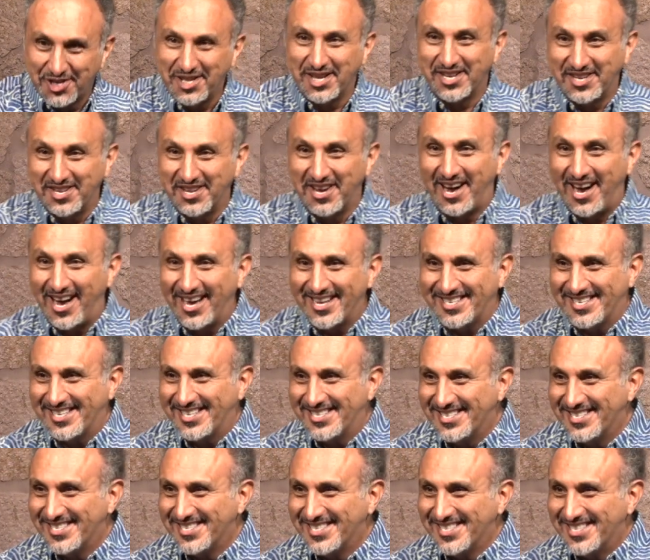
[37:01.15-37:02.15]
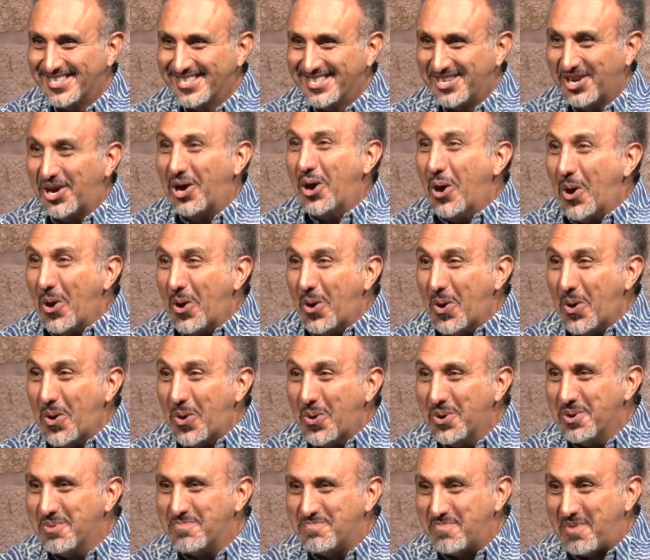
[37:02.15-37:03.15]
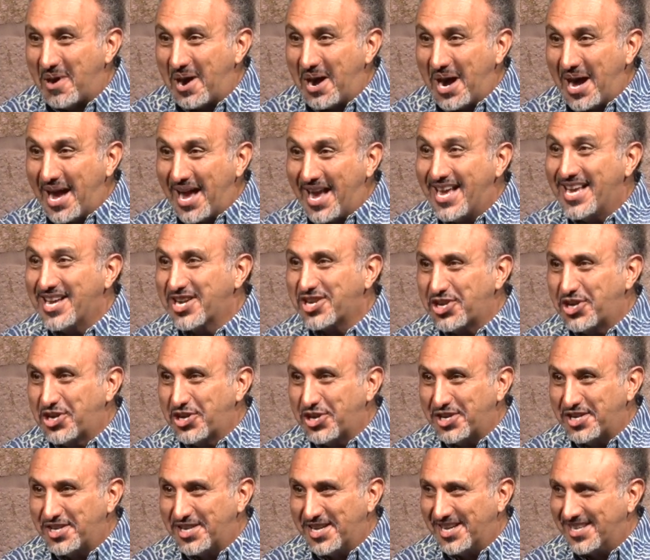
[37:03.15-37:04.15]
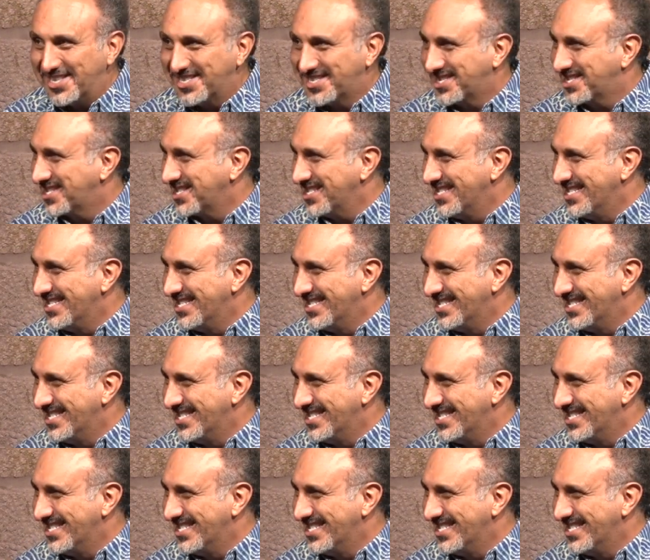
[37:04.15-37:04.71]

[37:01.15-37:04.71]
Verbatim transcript: it not? Oh my goodness.